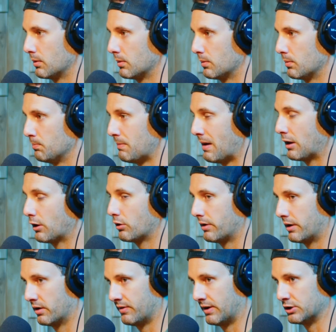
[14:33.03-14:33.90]
medical
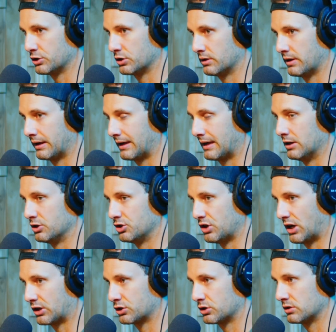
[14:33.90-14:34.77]
intervention like
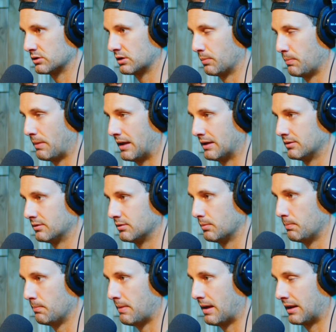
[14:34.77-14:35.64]
injections and
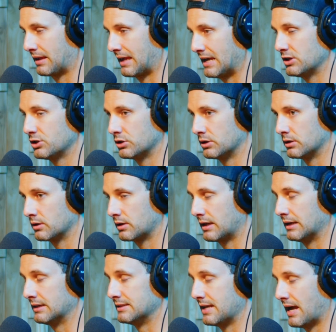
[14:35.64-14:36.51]
medication
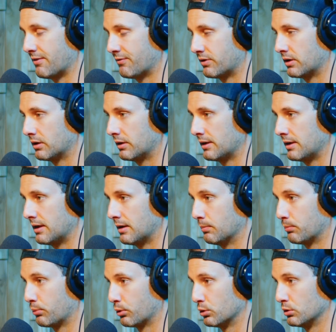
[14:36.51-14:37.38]
can definitely
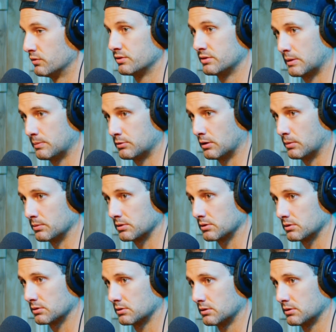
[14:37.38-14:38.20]
improve symptoms,